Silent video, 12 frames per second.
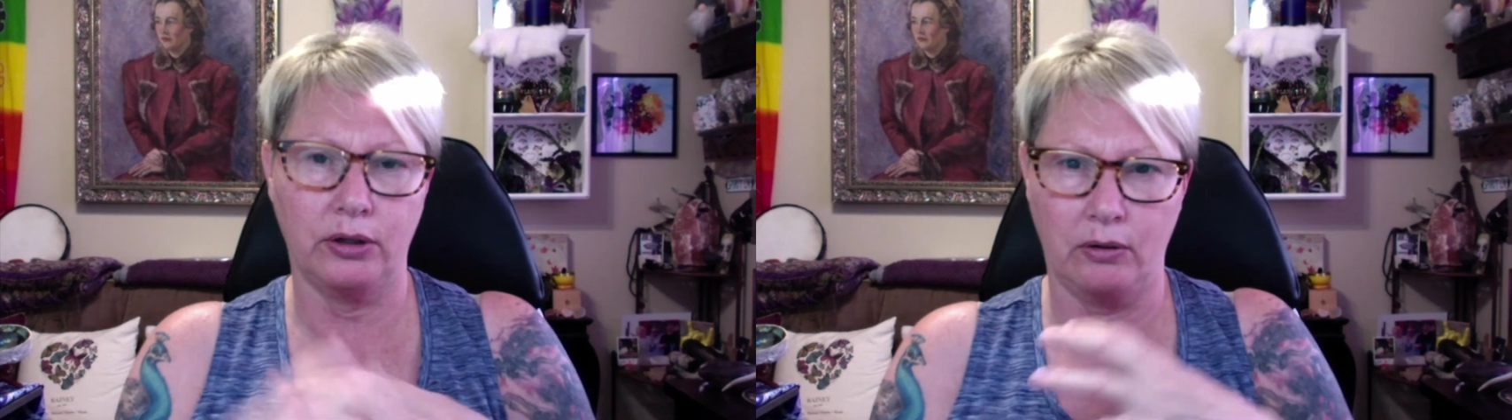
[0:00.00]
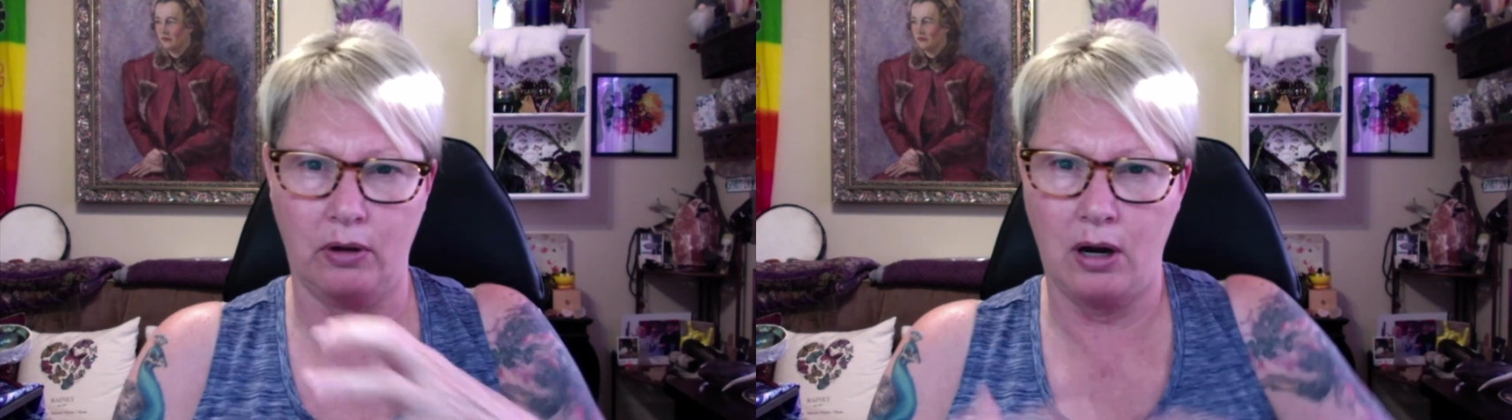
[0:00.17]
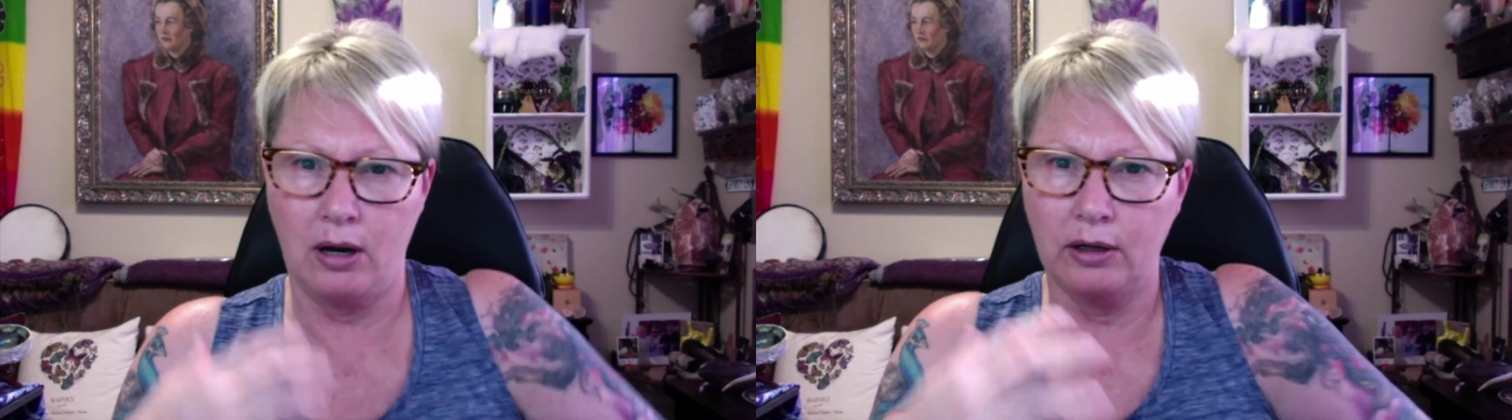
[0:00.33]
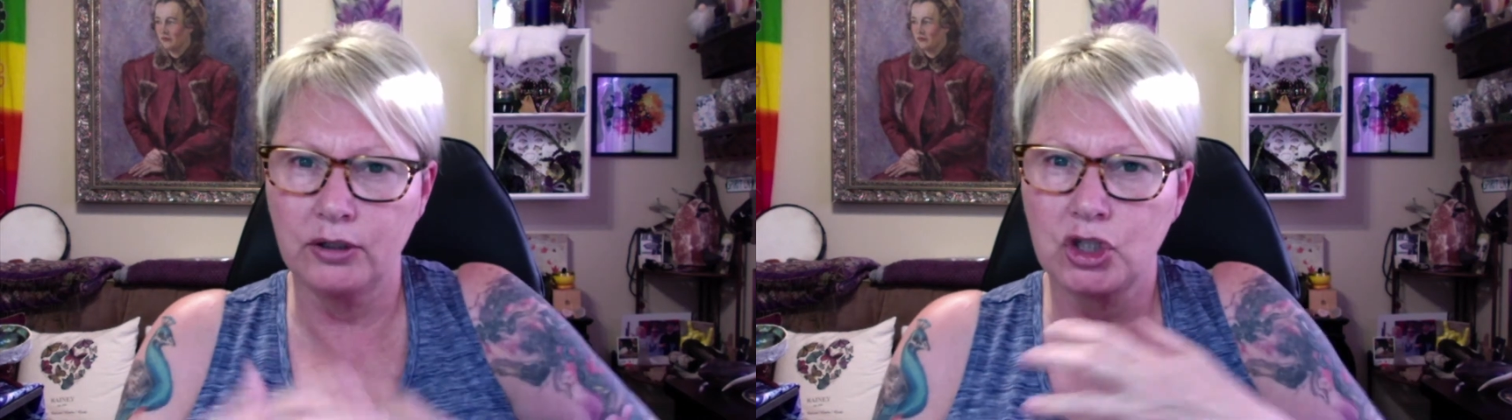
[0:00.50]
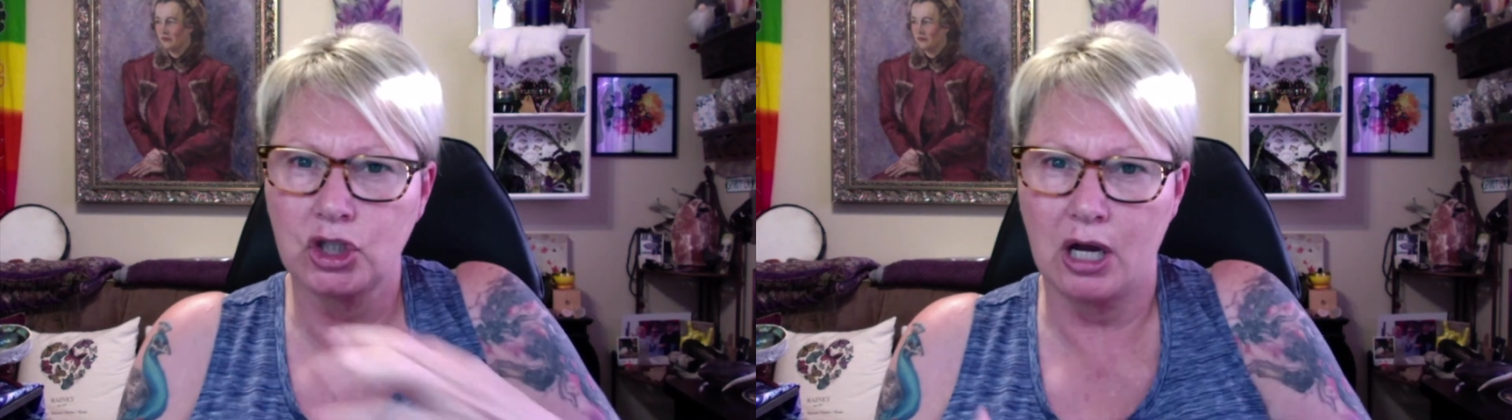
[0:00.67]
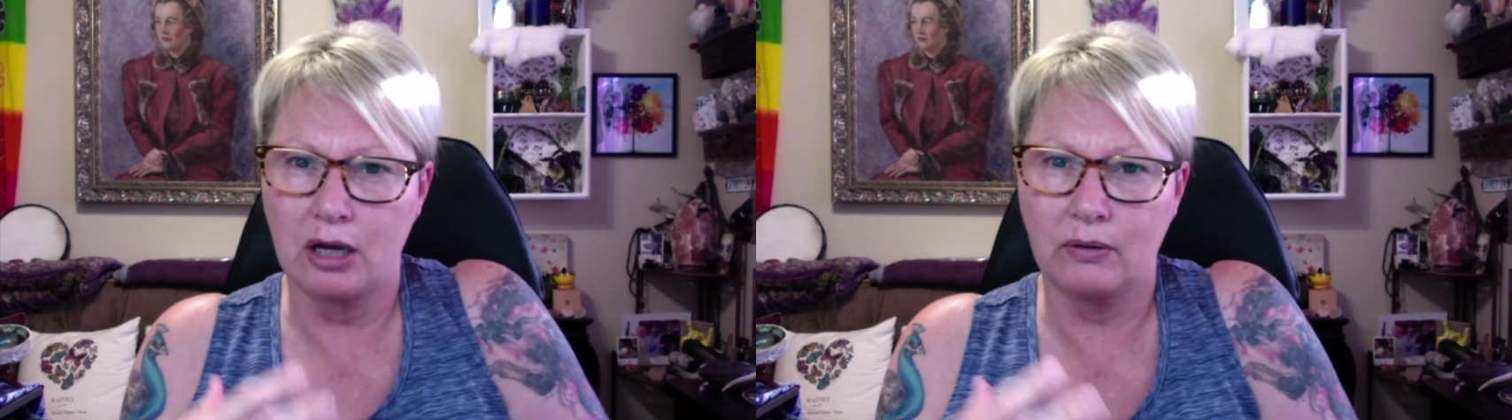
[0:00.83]
heart
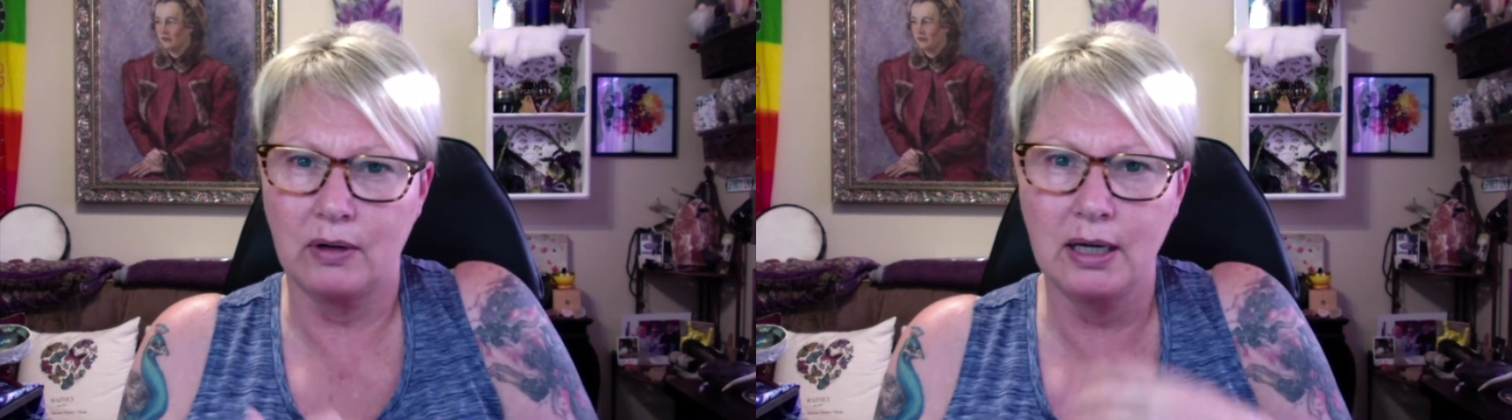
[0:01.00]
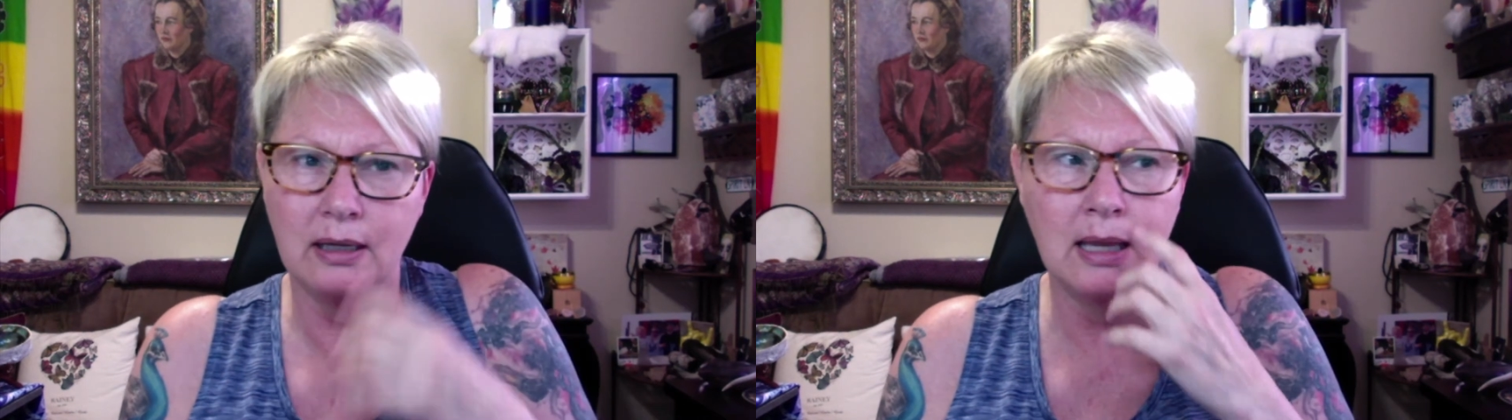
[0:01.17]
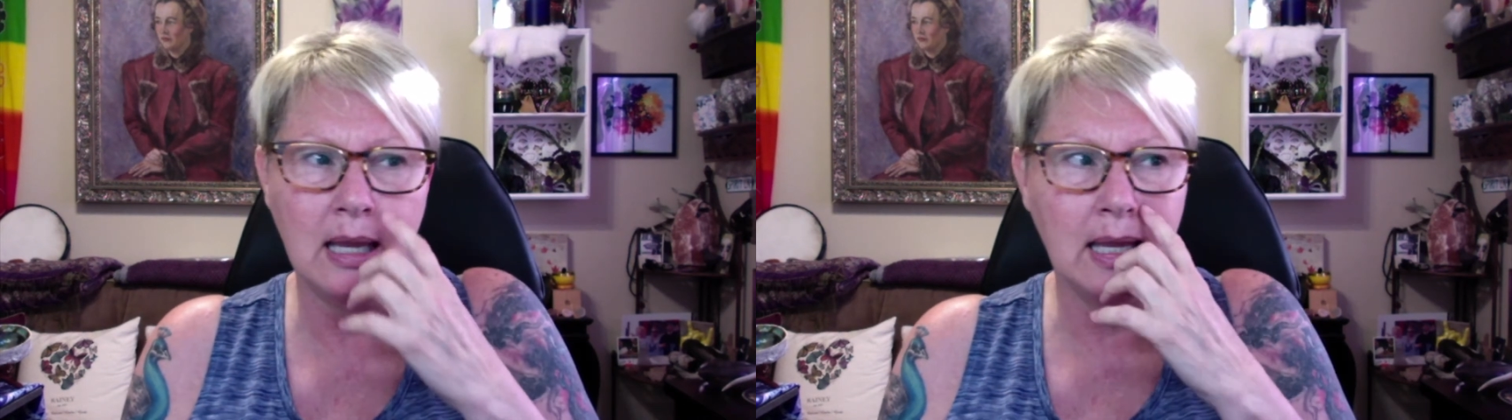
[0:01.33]
chakra